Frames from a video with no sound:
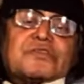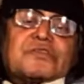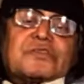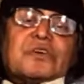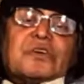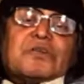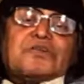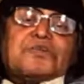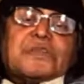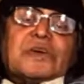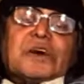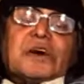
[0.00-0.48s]

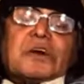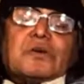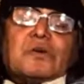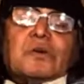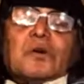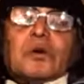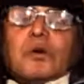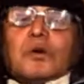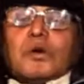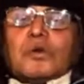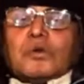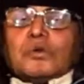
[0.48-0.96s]
of their
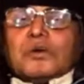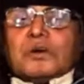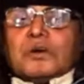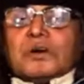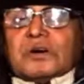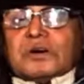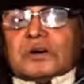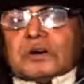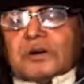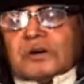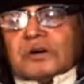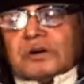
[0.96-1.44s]
own
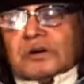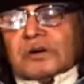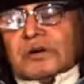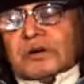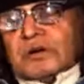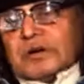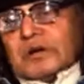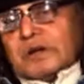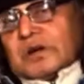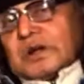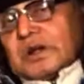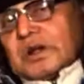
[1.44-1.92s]

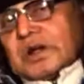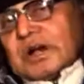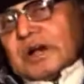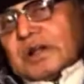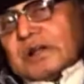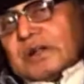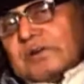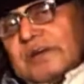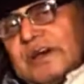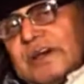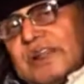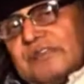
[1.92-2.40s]

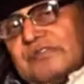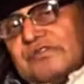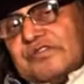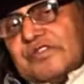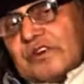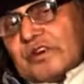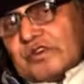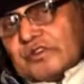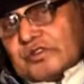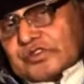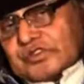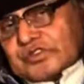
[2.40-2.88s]
kind of
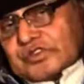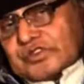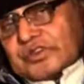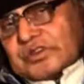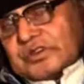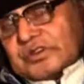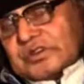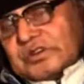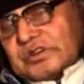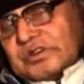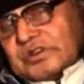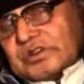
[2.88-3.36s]
enforced
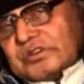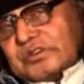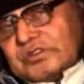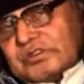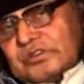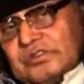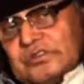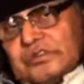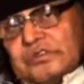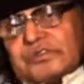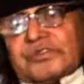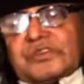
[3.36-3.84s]

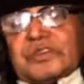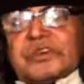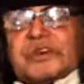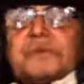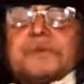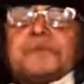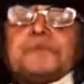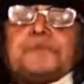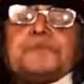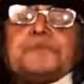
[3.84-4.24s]
choosing.